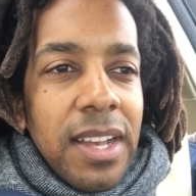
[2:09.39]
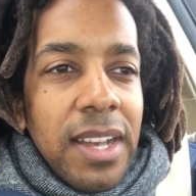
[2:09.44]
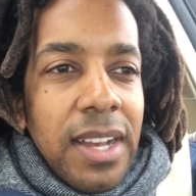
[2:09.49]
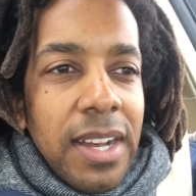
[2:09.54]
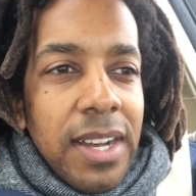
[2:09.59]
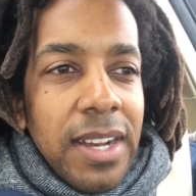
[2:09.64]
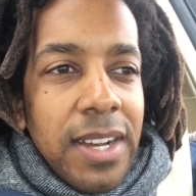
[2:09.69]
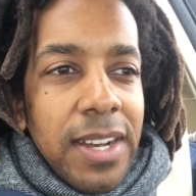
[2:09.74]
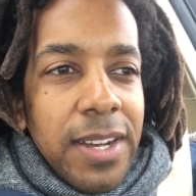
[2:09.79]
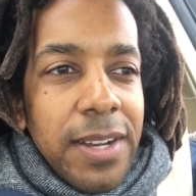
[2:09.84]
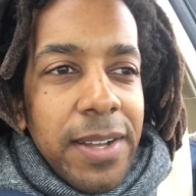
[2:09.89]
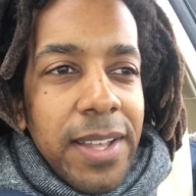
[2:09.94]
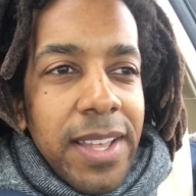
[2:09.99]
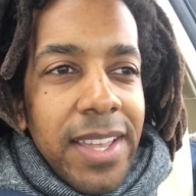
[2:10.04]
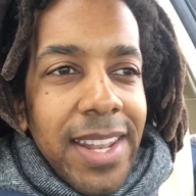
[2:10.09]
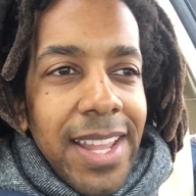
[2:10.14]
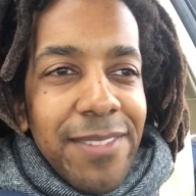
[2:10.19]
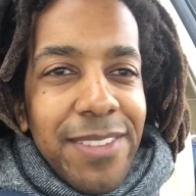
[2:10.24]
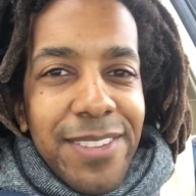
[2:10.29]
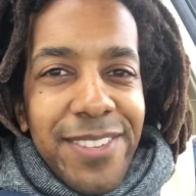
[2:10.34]

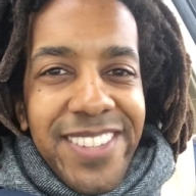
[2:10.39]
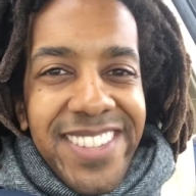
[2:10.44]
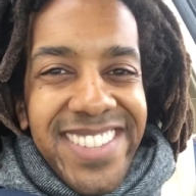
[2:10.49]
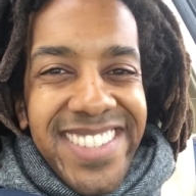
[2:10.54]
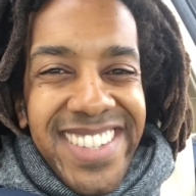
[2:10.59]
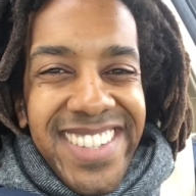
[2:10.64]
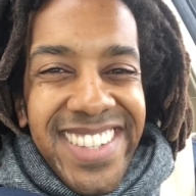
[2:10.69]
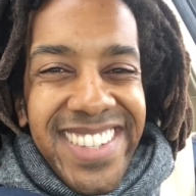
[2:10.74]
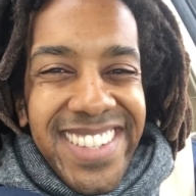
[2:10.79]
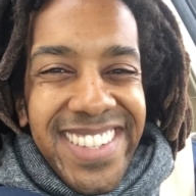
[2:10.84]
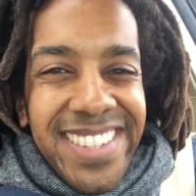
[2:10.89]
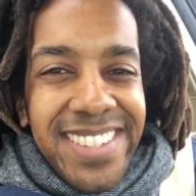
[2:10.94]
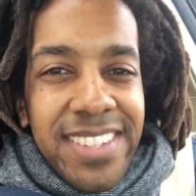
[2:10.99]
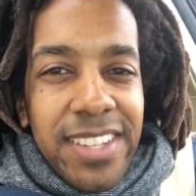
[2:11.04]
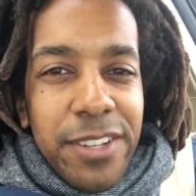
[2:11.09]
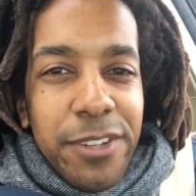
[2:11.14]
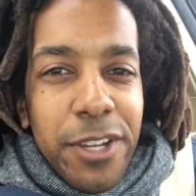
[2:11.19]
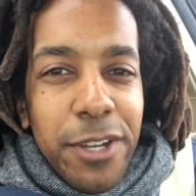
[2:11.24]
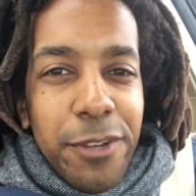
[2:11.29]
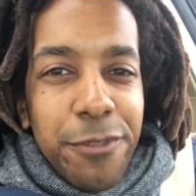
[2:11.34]
and I've even seen this
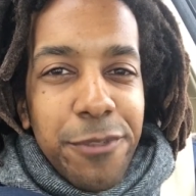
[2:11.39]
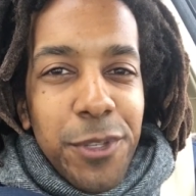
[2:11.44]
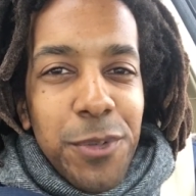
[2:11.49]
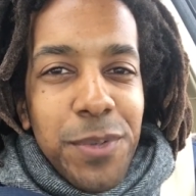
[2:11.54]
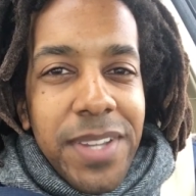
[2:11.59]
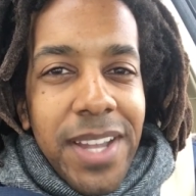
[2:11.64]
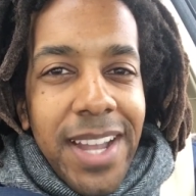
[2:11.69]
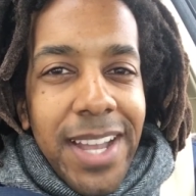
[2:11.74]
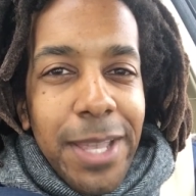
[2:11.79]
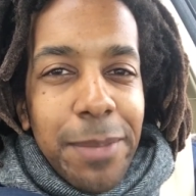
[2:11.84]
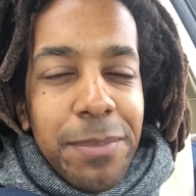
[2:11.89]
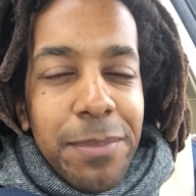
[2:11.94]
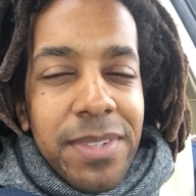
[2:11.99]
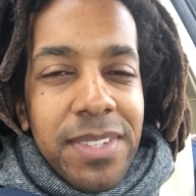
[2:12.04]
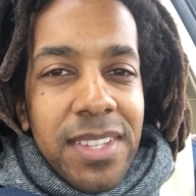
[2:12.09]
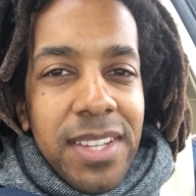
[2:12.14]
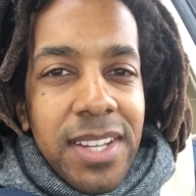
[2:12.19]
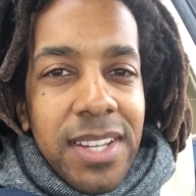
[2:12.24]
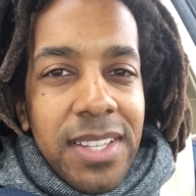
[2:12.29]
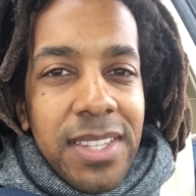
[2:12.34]
a few
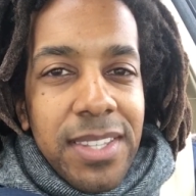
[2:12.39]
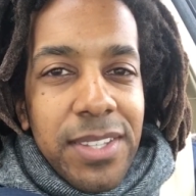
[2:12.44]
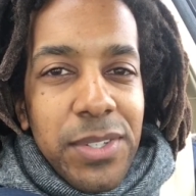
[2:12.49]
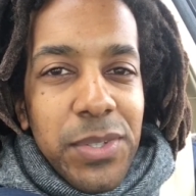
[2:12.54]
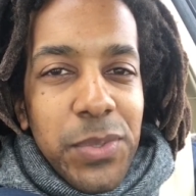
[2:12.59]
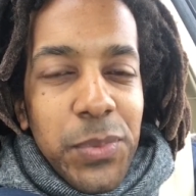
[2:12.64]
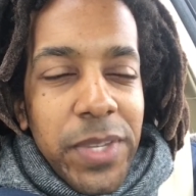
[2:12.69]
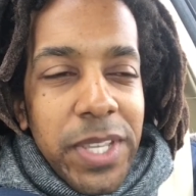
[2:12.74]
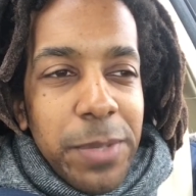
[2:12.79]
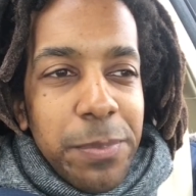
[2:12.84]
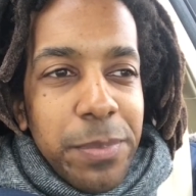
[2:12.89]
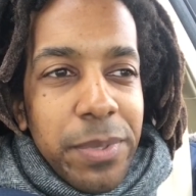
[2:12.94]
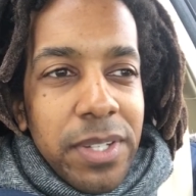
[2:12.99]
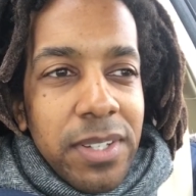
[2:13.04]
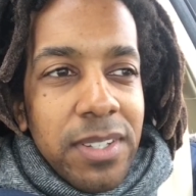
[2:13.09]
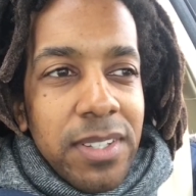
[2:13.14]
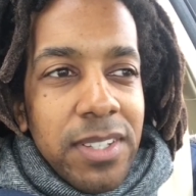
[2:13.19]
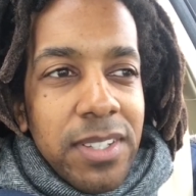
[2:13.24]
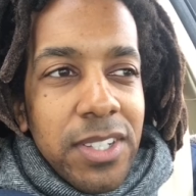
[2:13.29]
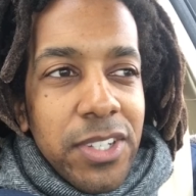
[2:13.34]
times this week, but
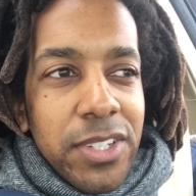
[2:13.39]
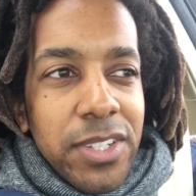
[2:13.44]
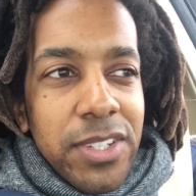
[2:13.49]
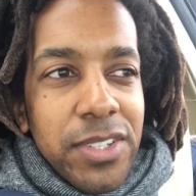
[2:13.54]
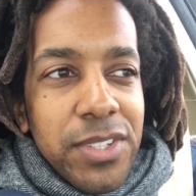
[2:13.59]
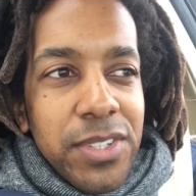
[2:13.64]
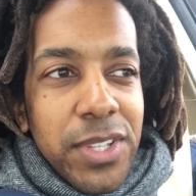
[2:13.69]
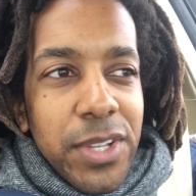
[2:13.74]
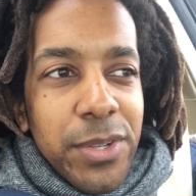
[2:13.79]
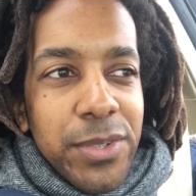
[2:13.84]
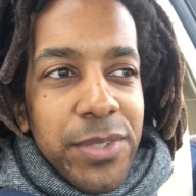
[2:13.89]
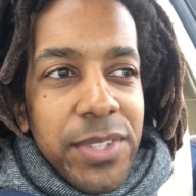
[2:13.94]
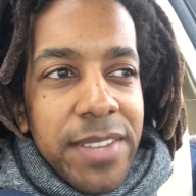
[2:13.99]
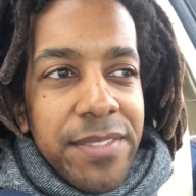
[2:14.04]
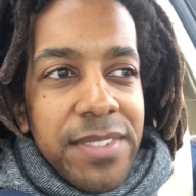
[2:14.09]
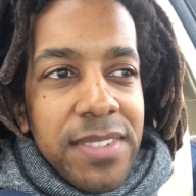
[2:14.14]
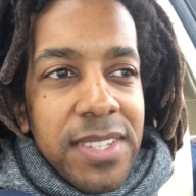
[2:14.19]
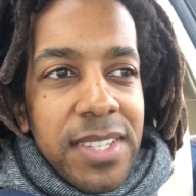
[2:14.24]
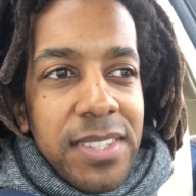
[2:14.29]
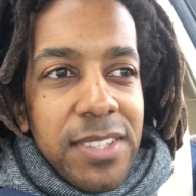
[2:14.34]
goodness knows
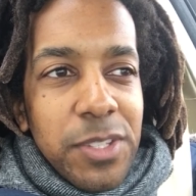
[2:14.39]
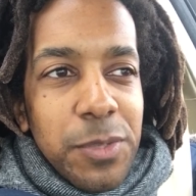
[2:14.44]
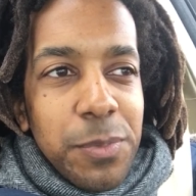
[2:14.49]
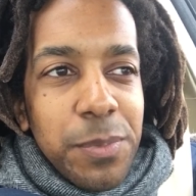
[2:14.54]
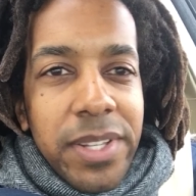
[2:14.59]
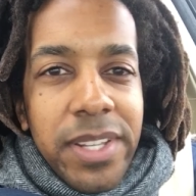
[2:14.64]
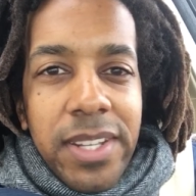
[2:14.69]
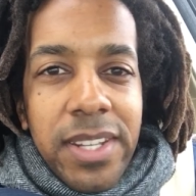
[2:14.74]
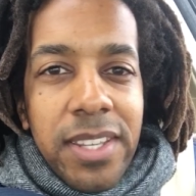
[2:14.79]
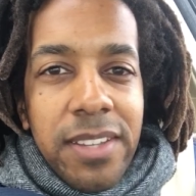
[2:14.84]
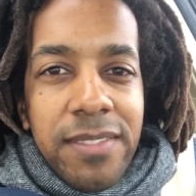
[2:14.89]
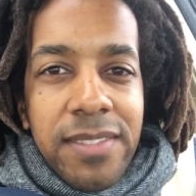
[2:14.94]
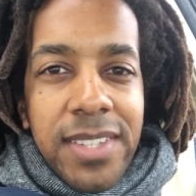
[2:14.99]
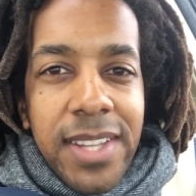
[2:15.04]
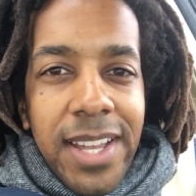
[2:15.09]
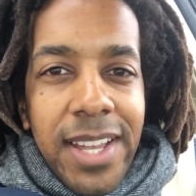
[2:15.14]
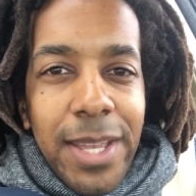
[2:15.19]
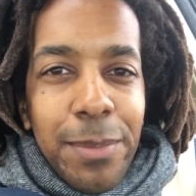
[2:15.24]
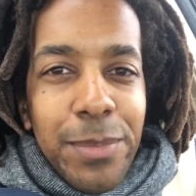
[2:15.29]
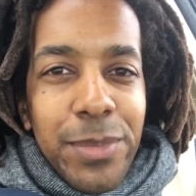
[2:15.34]
I've seen this plenty of
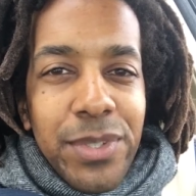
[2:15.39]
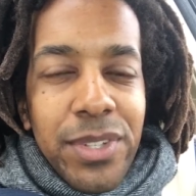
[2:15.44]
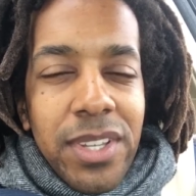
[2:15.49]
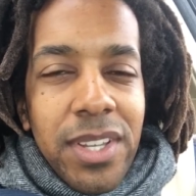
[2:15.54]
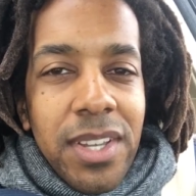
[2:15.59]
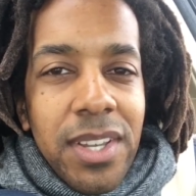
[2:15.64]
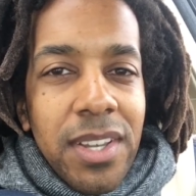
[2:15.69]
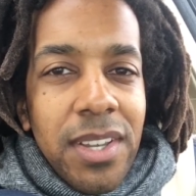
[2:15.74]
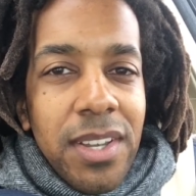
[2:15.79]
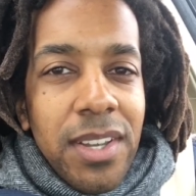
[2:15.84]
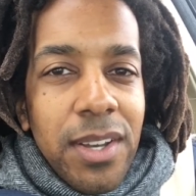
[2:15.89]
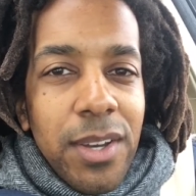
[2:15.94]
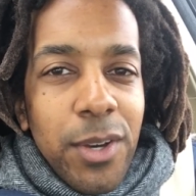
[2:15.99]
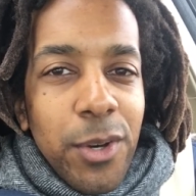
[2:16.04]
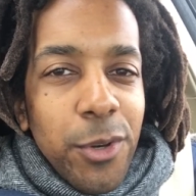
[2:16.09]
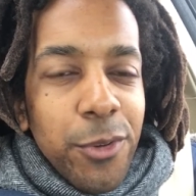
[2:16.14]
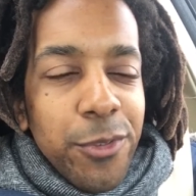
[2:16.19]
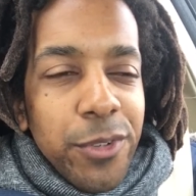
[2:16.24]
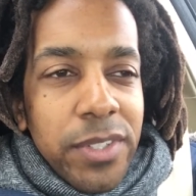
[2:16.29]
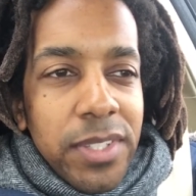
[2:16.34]
times
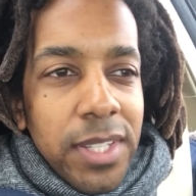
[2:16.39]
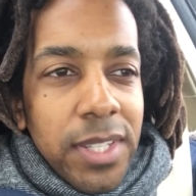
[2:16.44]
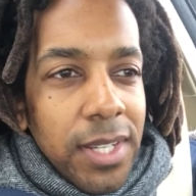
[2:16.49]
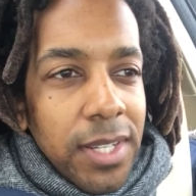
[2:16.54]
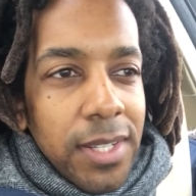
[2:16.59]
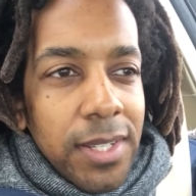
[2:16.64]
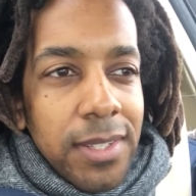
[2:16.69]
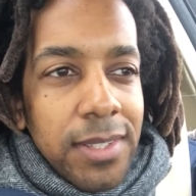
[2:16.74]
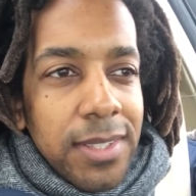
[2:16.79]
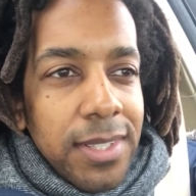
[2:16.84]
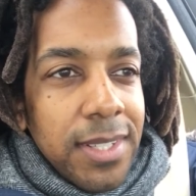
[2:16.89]
over the